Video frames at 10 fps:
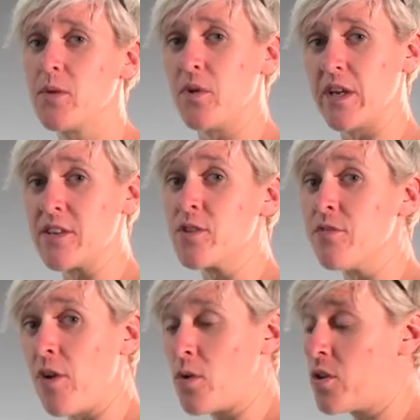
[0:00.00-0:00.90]
We need to
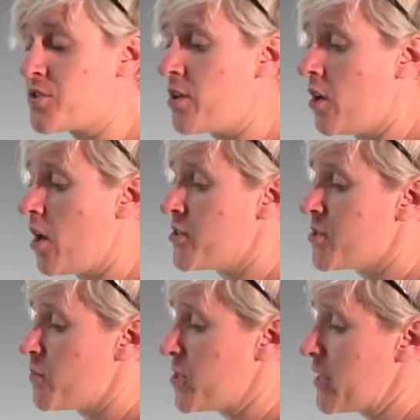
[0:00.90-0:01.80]
focus on our
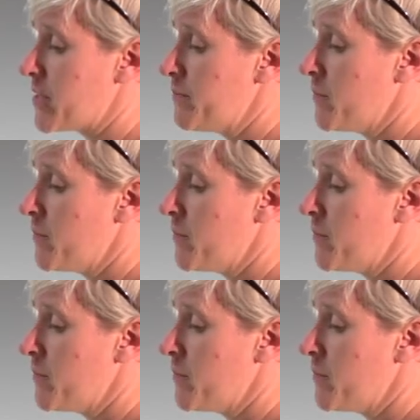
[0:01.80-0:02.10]
subject.